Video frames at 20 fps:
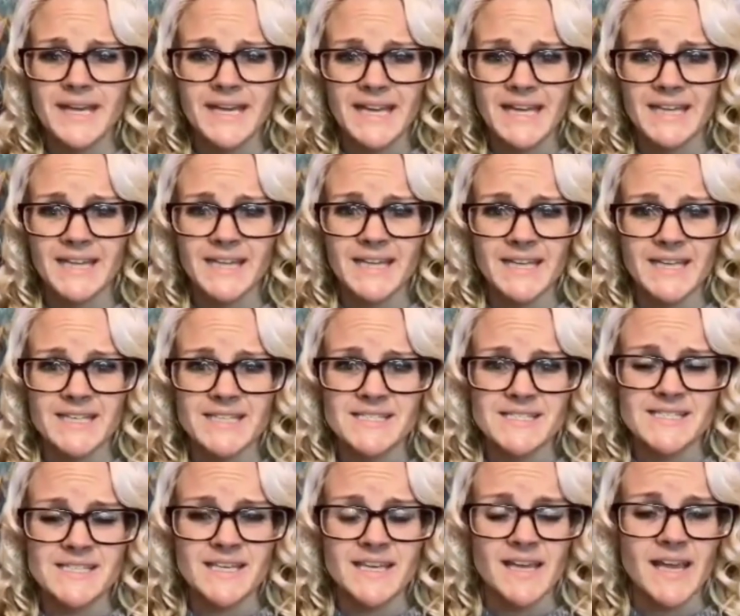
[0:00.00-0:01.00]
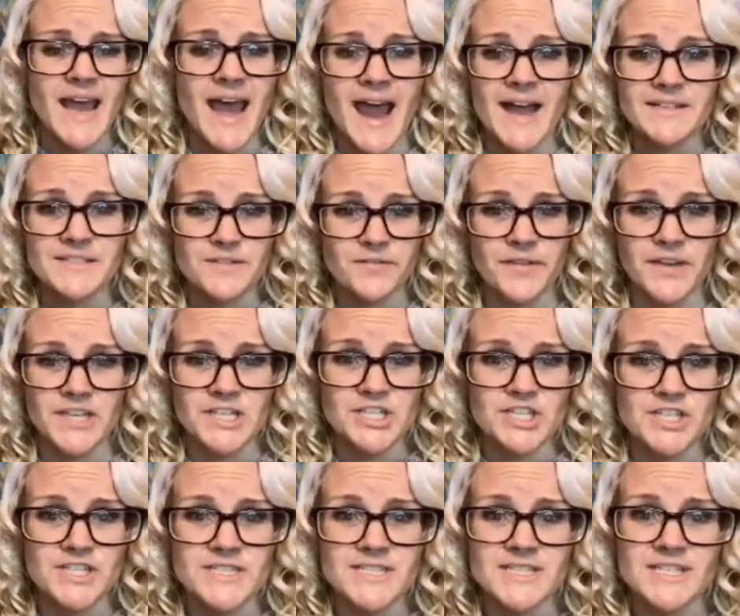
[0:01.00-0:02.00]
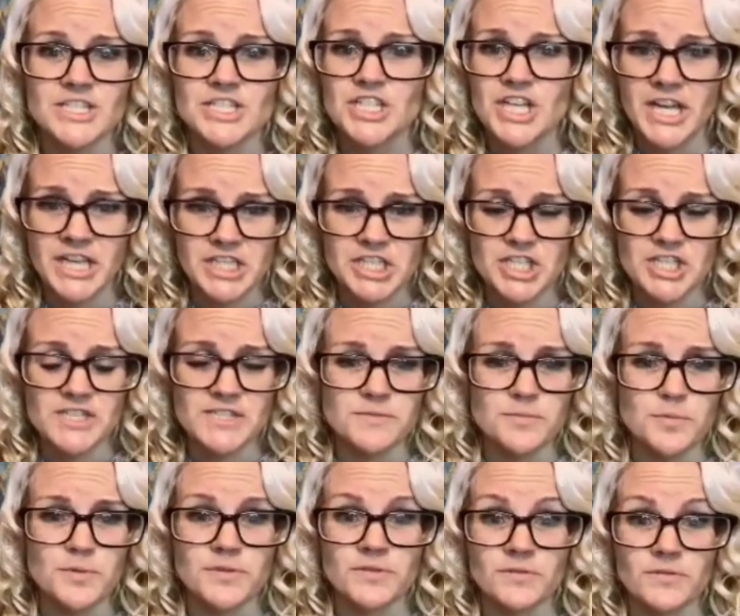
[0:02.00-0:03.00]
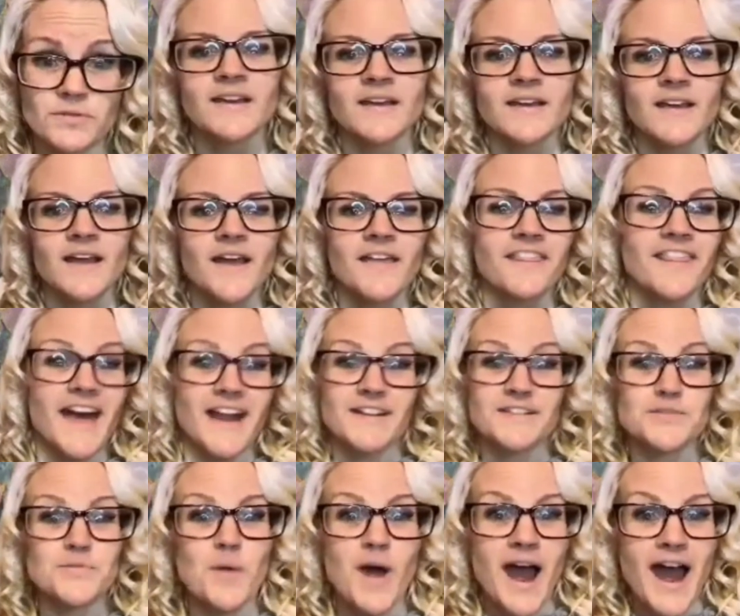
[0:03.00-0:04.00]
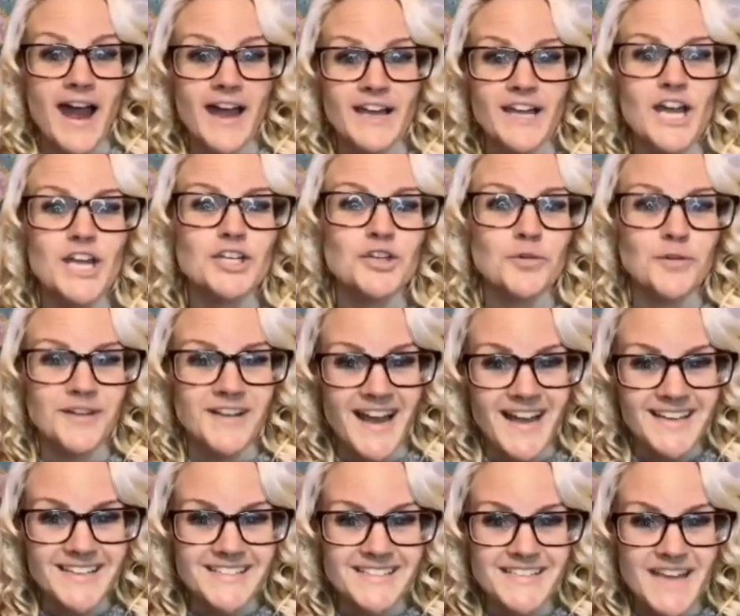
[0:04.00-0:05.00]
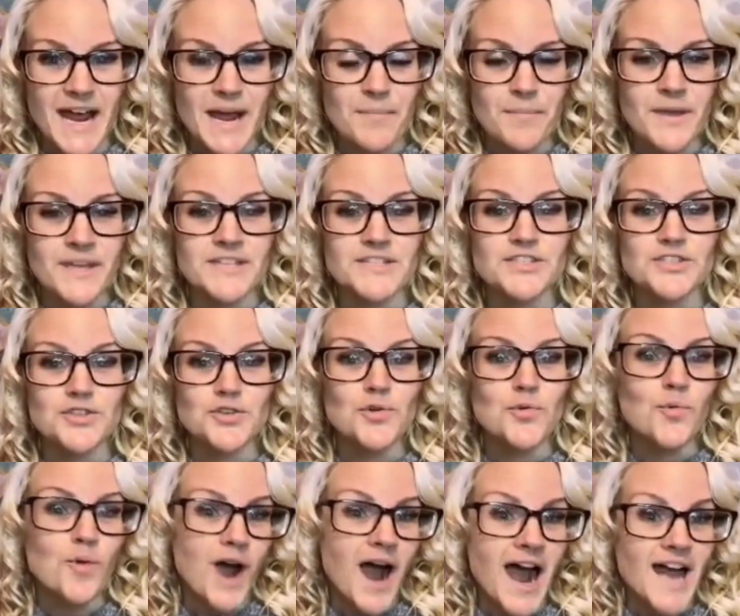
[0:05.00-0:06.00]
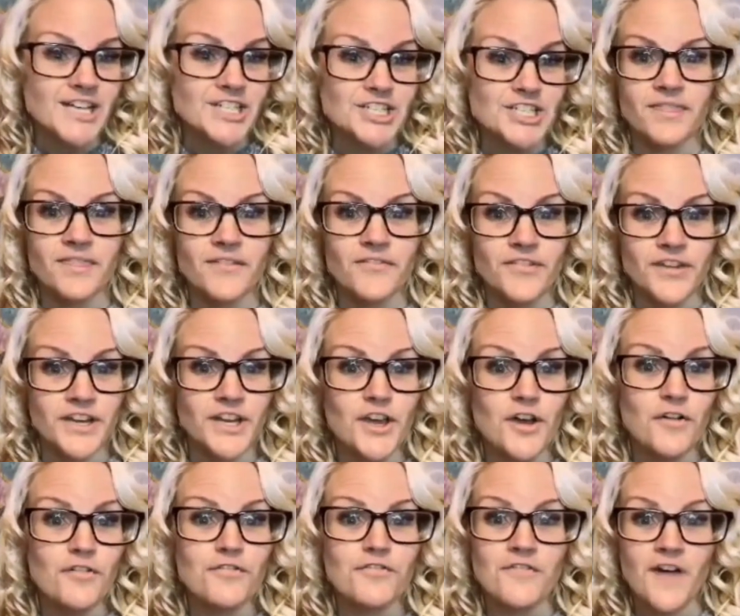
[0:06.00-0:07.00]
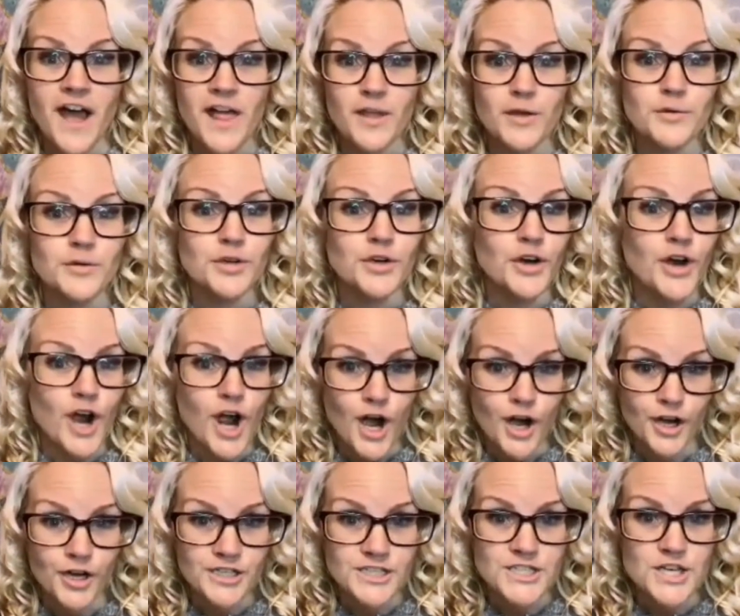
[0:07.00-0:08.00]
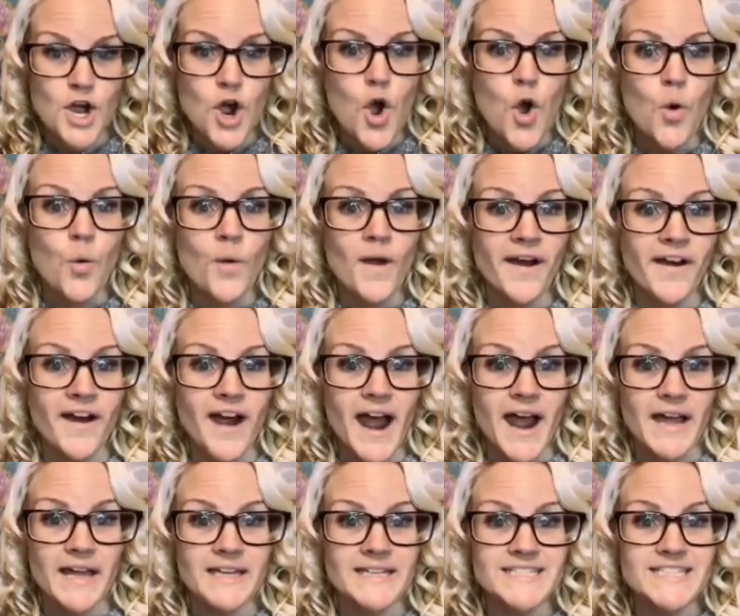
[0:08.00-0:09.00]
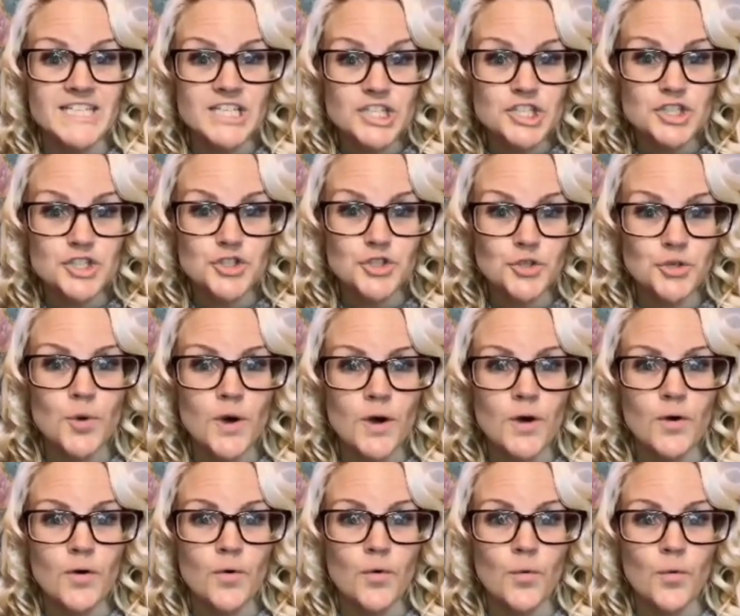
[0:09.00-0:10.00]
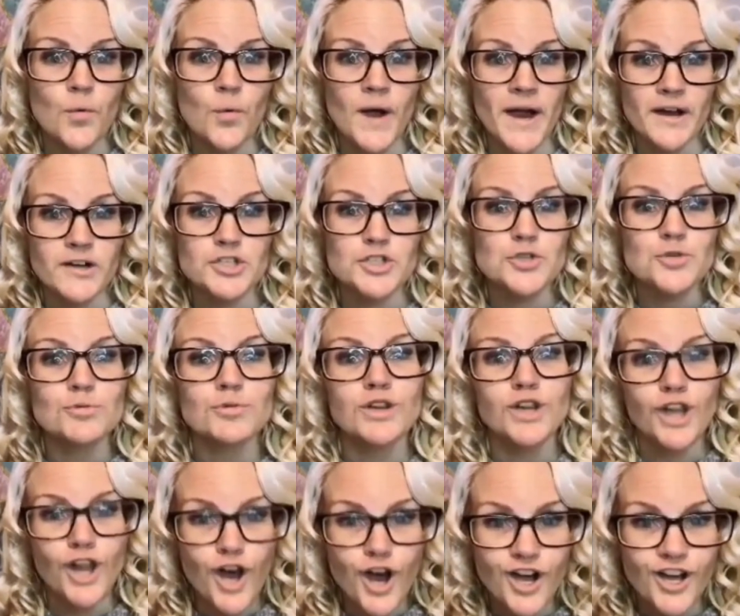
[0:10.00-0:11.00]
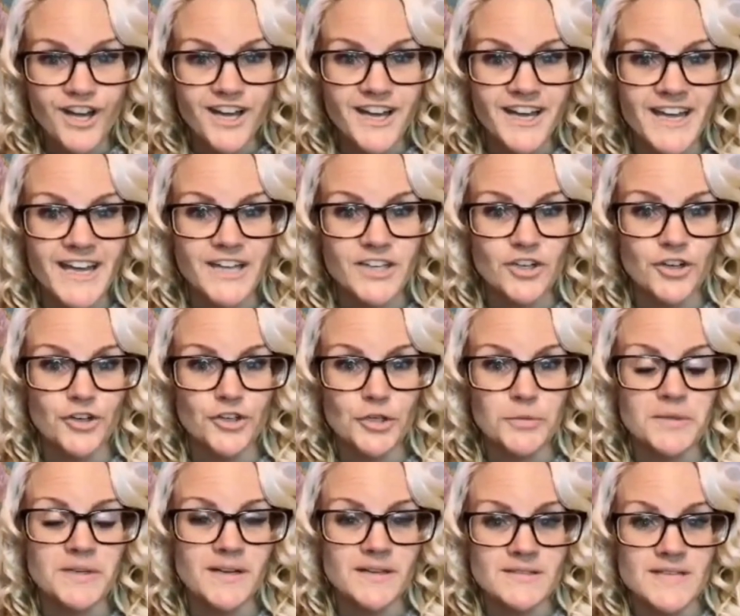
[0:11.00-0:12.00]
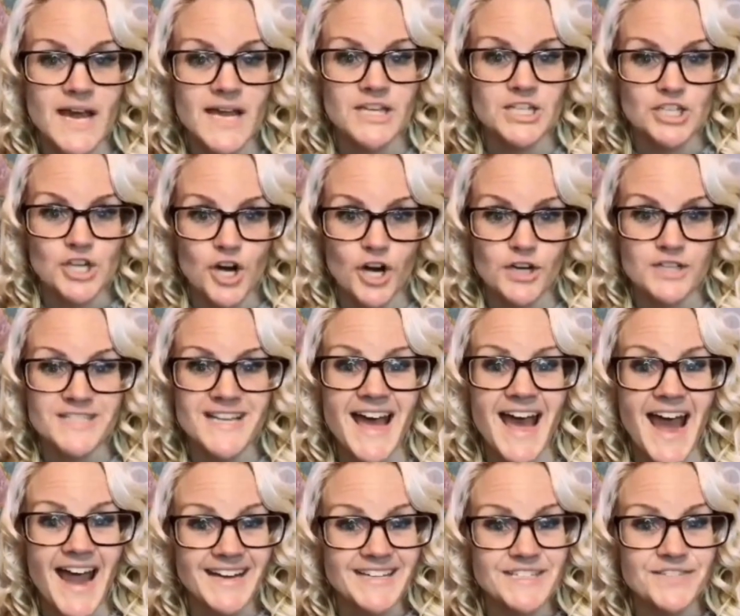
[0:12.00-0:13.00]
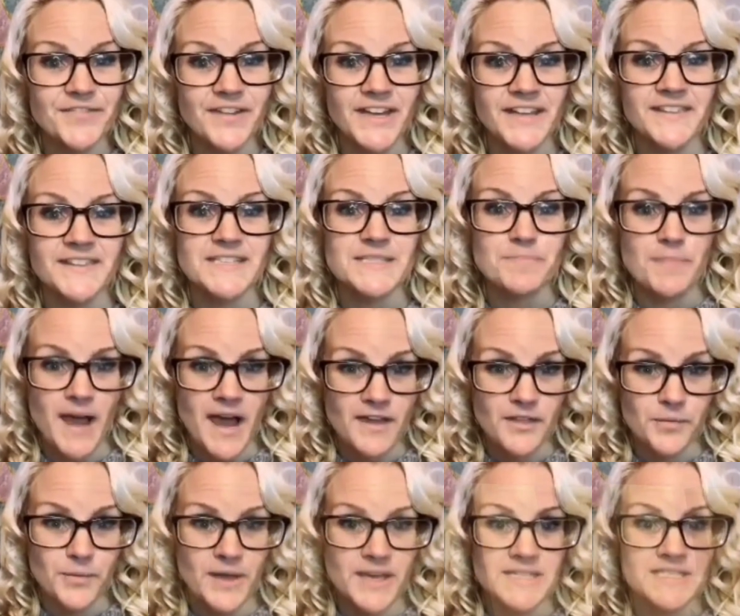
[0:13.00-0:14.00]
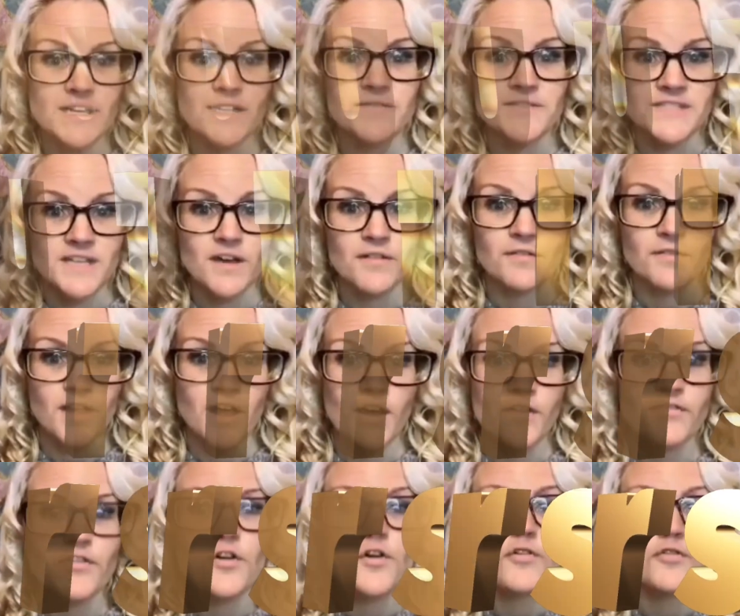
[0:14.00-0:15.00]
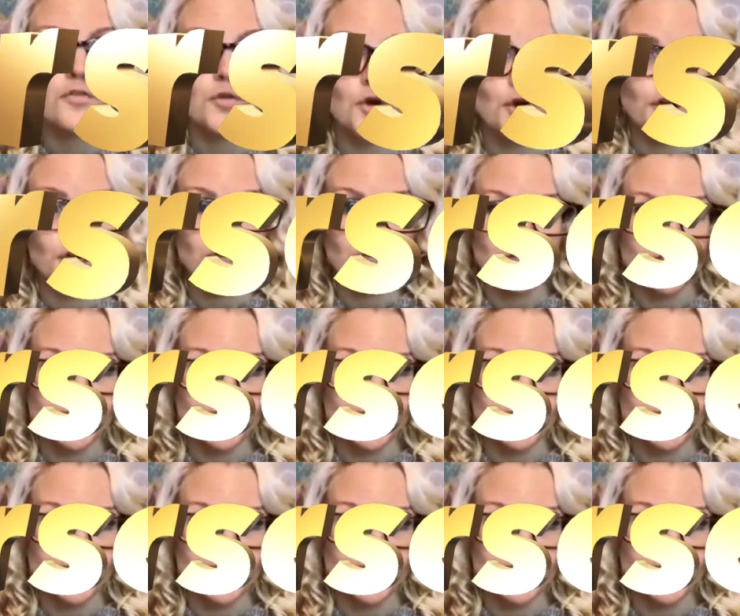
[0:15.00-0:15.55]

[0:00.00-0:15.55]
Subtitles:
these activations and changes. That is why your next step is to watch video Follow Your Heart, where I teach you where to look in your human design chart to activate these pathways of self-love for yourself.